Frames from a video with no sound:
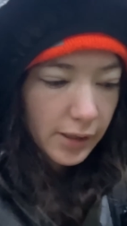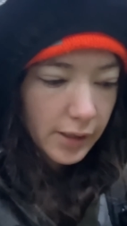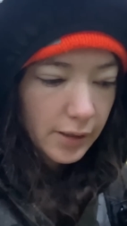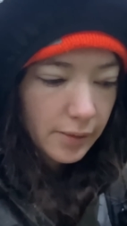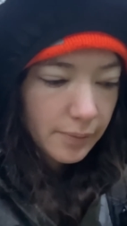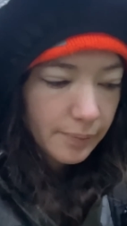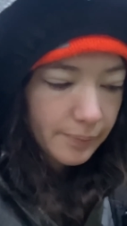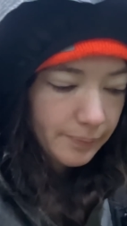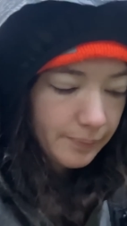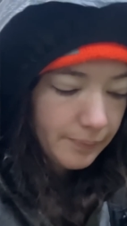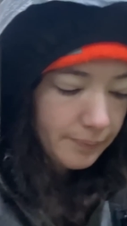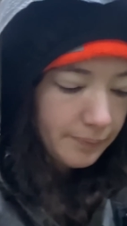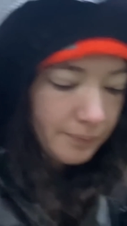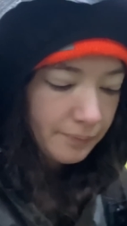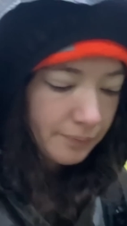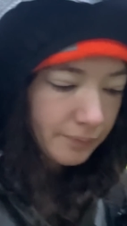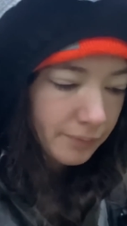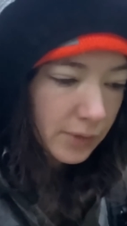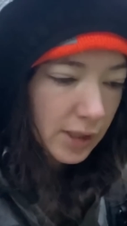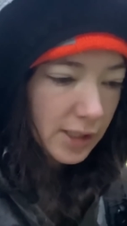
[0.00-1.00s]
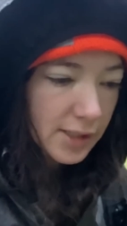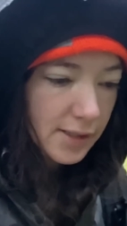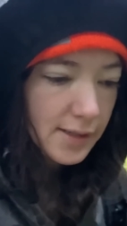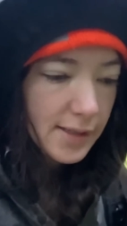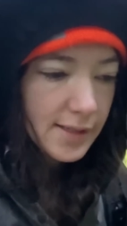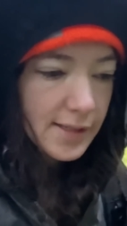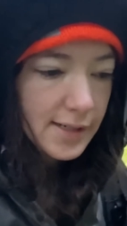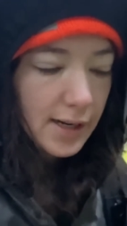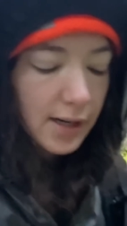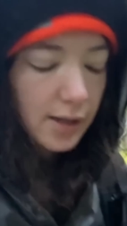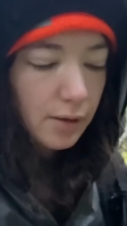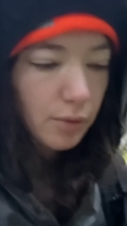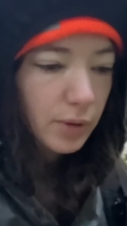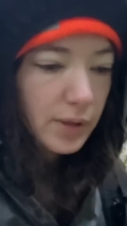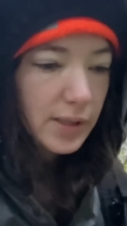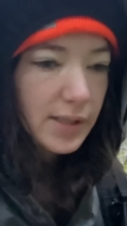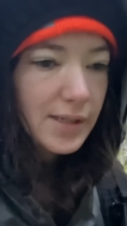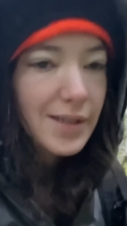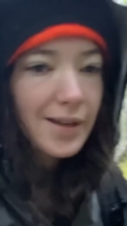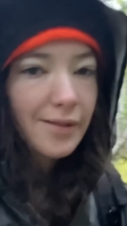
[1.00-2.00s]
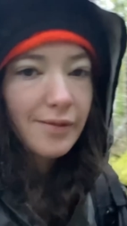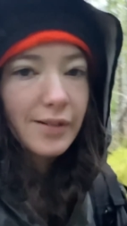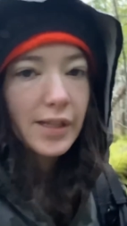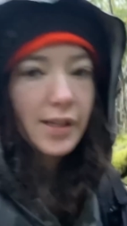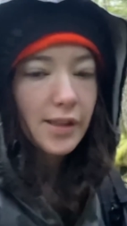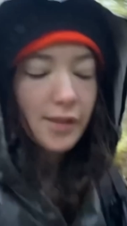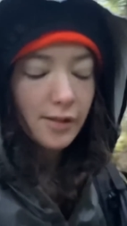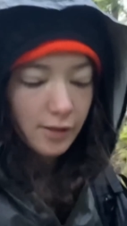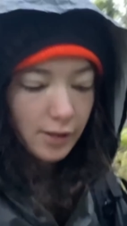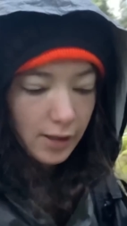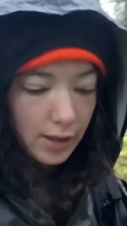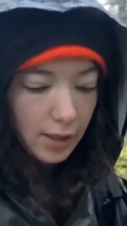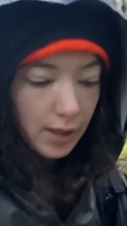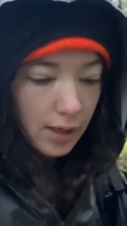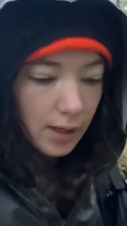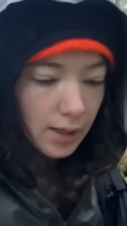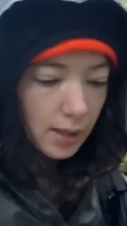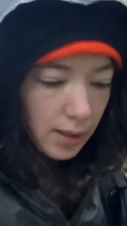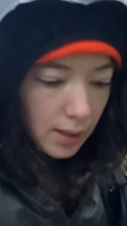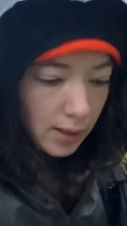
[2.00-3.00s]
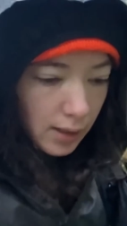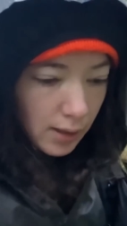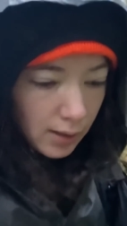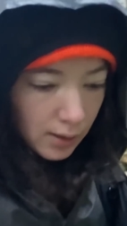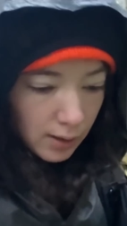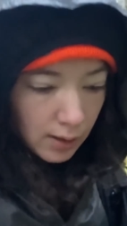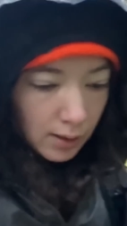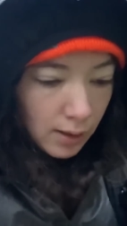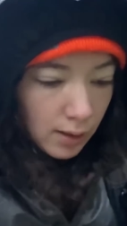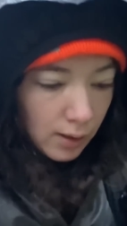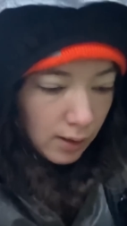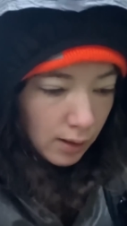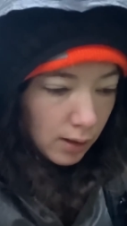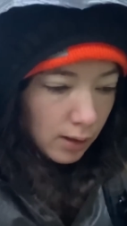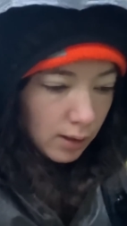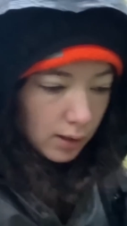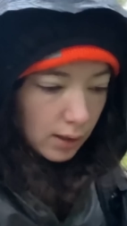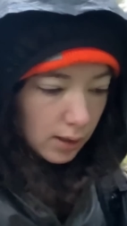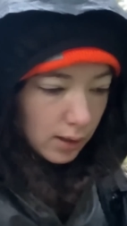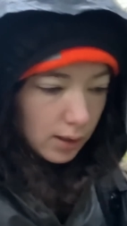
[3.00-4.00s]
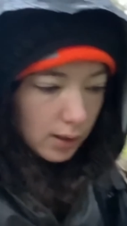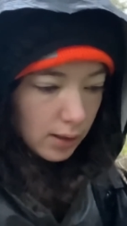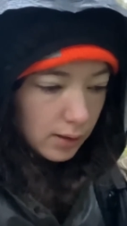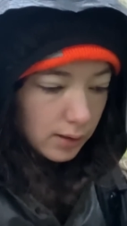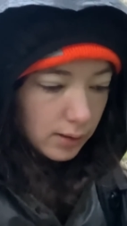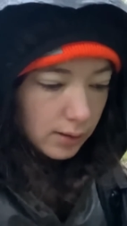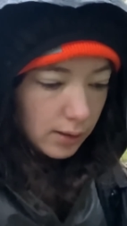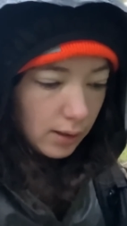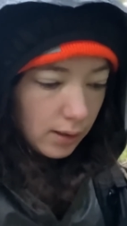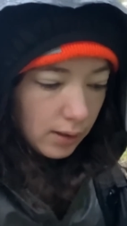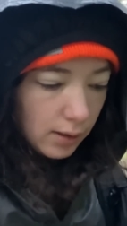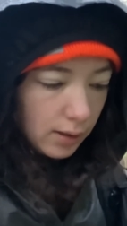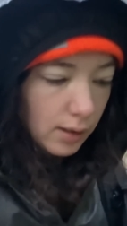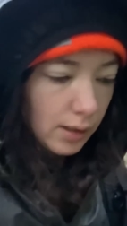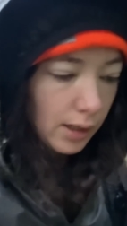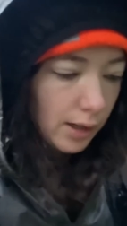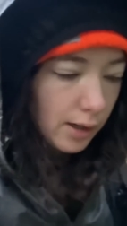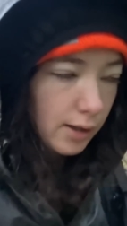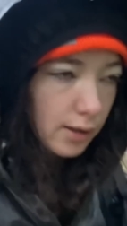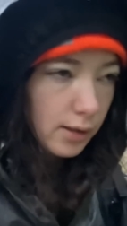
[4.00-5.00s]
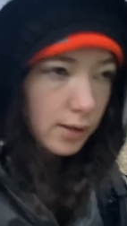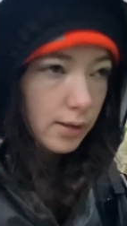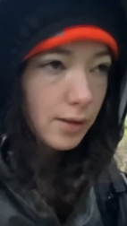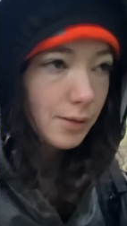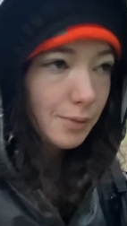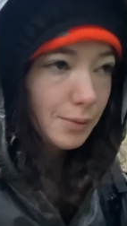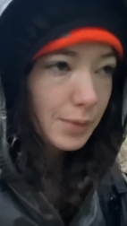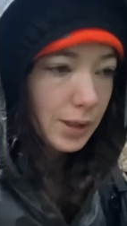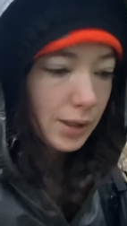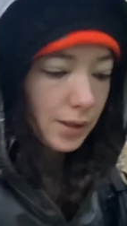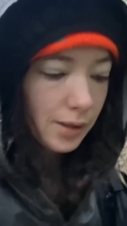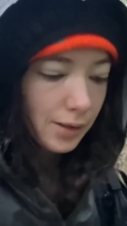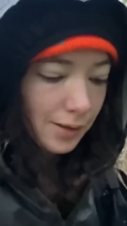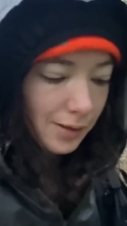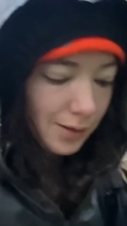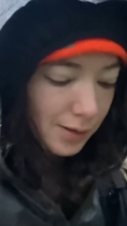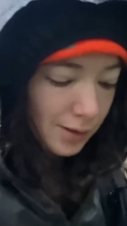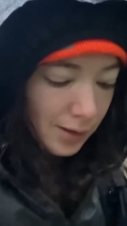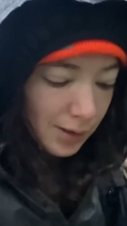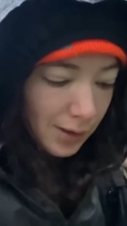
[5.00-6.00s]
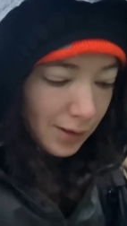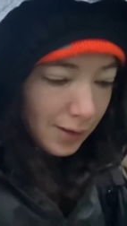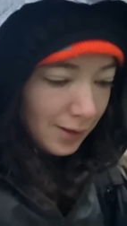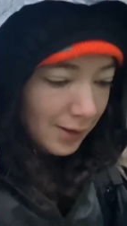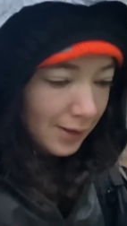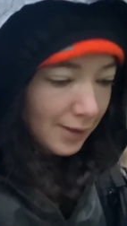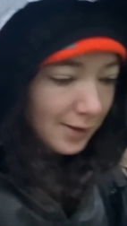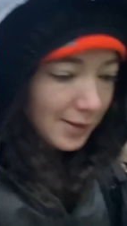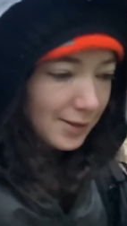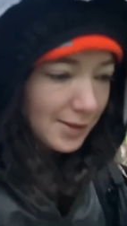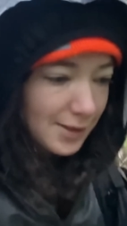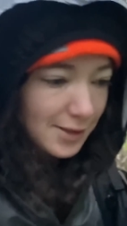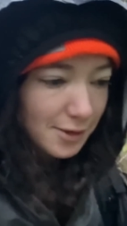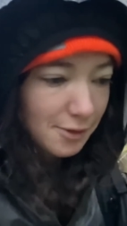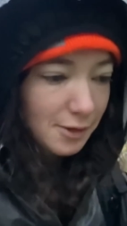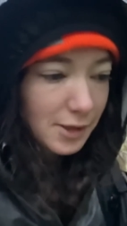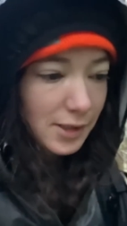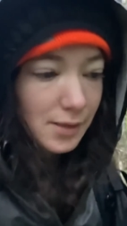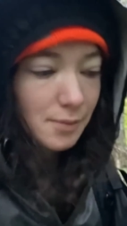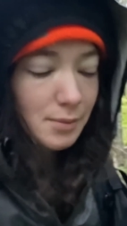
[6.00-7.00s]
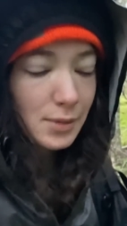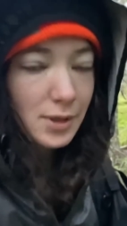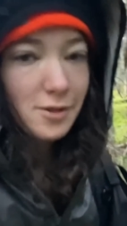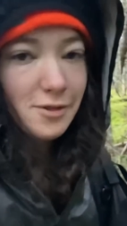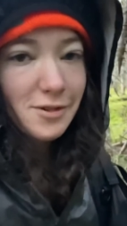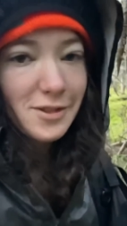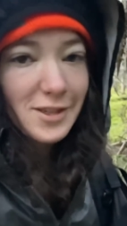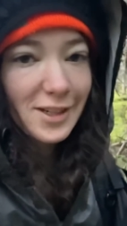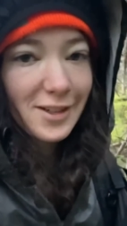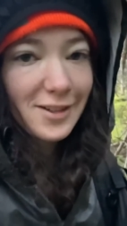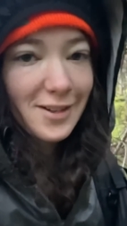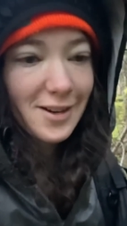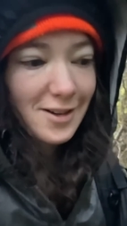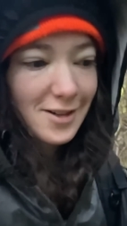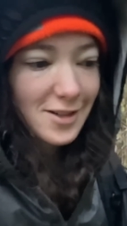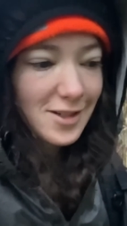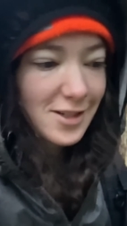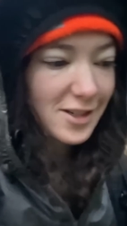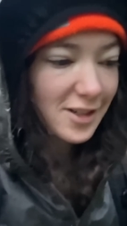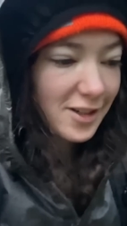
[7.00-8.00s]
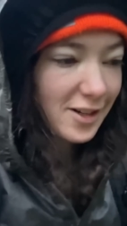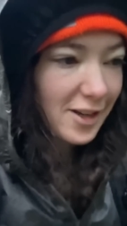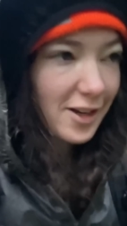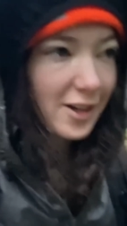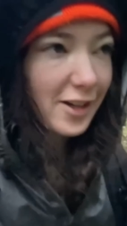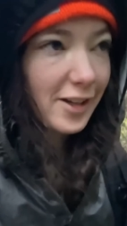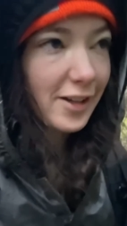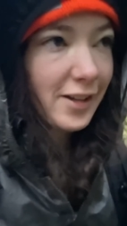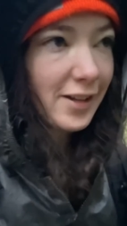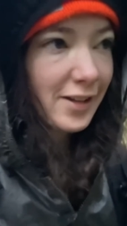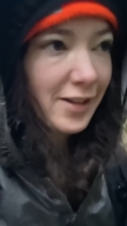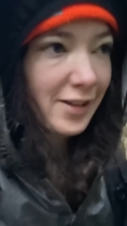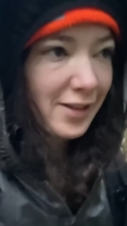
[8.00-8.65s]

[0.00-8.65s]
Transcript: it is day 173, and I am doing the Mahusig Notch today,